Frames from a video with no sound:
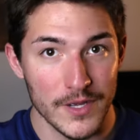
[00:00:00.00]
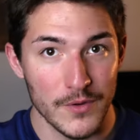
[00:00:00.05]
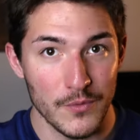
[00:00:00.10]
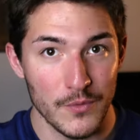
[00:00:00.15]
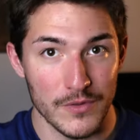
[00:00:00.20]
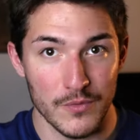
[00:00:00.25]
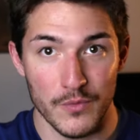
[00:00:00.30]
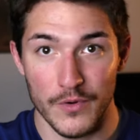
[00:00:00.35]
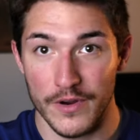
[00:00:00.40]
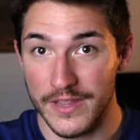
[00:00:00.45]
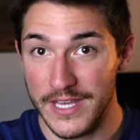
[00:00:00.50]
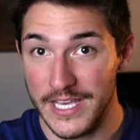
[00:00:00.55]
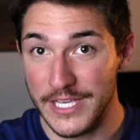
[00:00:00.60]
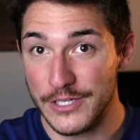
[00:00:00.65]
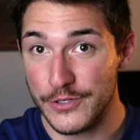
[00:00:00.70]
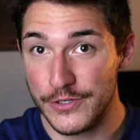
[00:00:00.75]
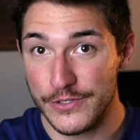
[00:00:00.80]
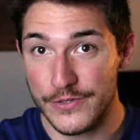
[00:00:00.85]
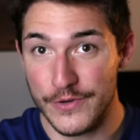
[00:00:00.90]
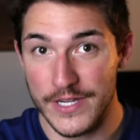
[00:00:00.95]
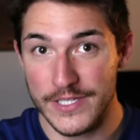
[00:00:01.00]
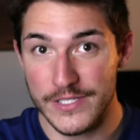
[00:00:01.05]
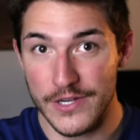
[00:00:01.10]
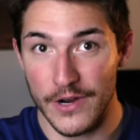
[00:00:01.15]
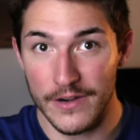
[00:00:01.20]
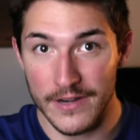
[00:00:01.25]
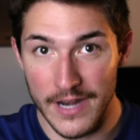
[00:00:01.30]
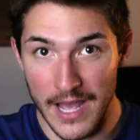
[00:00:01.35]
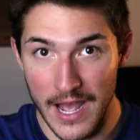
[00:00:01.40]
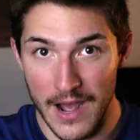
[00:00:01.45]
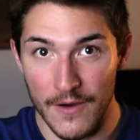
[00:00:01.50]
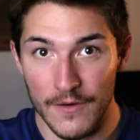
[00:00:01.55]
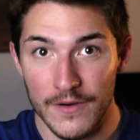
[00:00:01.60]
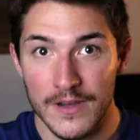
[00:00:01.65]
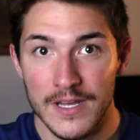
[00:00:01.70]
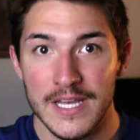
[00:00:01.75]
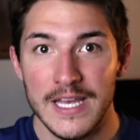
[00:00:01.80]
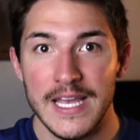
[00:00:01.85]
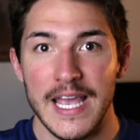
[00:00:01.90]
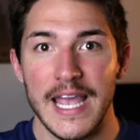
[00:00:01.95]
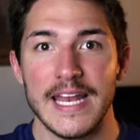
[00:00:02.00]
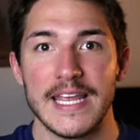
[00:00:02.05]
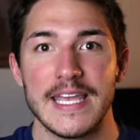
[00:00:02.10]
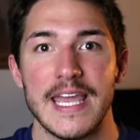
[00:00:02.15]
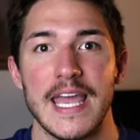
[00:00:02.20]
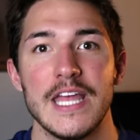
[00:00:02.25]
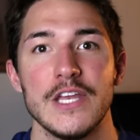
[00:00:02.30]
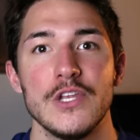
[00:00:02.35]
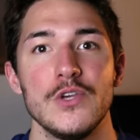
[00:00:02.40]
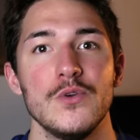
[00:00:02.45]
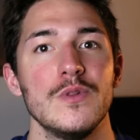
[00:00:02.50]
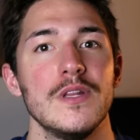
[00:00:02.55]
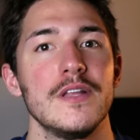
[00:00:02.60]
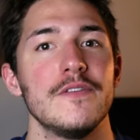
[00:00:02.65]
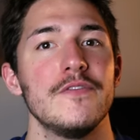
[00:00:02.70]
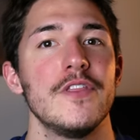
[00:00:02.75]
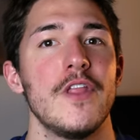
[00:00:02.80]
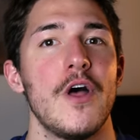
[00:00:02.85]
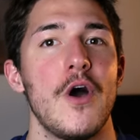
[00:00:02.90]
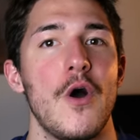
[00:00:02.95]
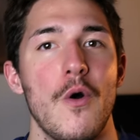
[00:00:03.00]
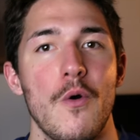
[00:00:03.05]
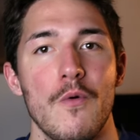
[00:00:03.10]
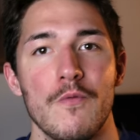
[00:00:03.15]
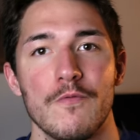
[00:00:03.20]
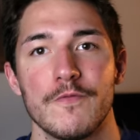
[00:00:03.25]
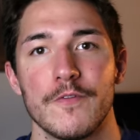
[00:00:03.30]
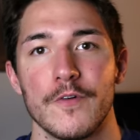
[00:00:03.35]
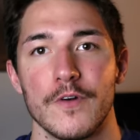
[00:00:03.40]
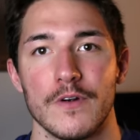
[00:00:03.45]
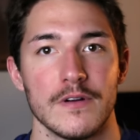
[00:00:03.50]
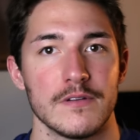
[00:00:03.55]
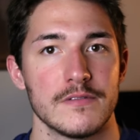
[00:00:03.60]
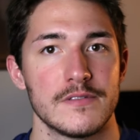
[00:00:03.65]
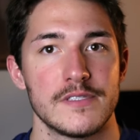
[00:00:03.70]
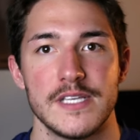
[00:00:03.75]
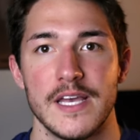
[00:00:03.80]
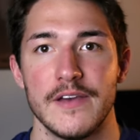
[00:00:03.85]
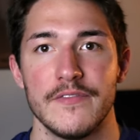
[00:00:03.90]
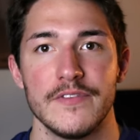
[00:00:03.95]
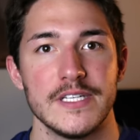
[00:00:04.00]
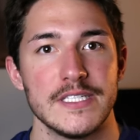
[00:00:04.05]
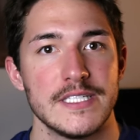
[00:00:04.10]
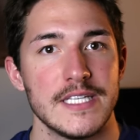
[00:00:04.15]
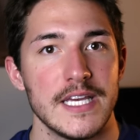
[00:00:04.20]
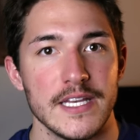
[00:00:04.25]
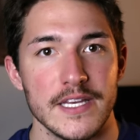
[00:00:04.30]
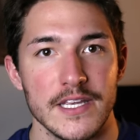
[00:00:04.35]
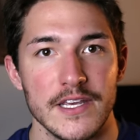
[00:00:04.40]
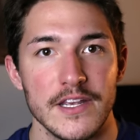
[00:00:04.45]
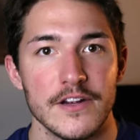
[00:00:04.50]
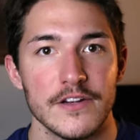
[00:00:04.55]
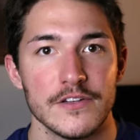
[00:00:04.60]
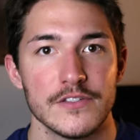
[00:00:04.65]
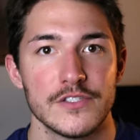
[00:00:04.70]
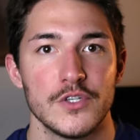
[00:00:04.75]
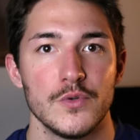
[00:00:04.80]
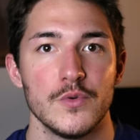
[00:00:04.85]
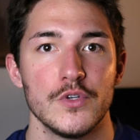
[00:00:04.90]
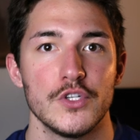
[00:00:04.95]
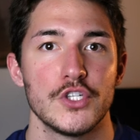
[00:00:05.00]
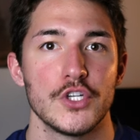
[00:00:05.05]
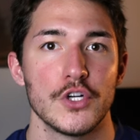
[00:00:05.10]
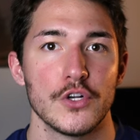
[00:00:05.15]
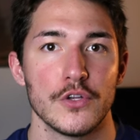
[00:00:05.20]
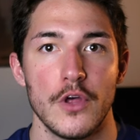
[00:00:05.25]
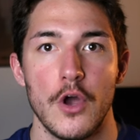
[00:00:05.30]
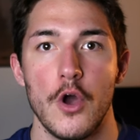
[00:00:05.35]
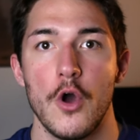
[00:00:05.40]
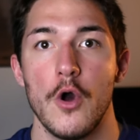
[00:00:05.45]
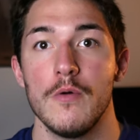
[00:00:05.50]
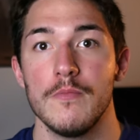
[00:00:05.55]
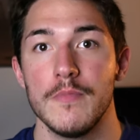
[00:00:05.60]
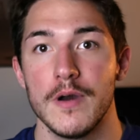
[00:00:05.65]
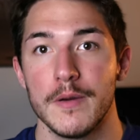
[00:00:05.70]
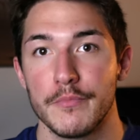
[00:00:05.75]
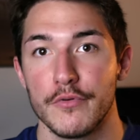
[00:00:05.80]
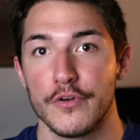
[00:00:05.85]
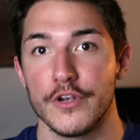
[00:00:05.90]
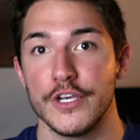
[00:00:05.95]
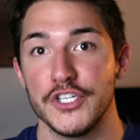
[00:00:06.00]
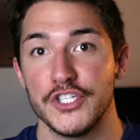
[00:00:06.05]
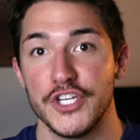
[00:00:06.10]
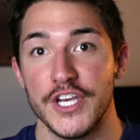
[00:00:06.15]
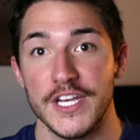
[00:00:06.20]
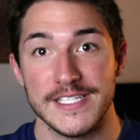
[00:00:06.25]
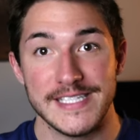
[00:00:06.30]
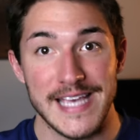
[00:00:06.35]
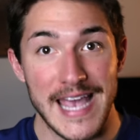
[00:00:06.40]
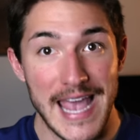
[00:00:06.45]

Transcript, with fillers: it with where the interest rates are now? And can you live in the home for 7 to 10 years to ensure the home appreciates